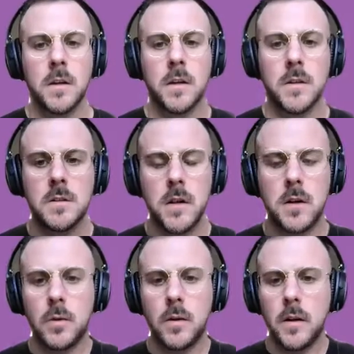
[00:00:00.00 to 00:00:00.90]

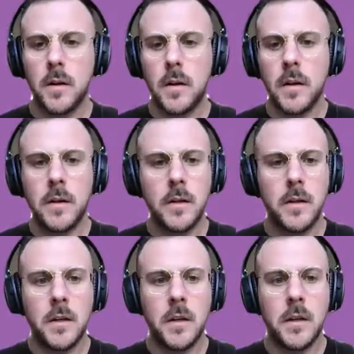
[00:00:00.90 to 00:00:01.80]
So
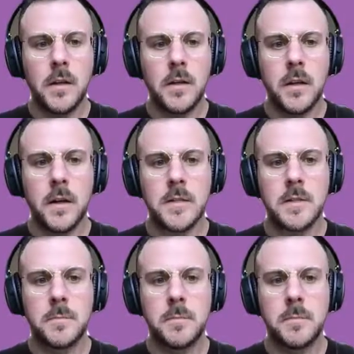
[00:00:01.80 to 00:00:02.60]
as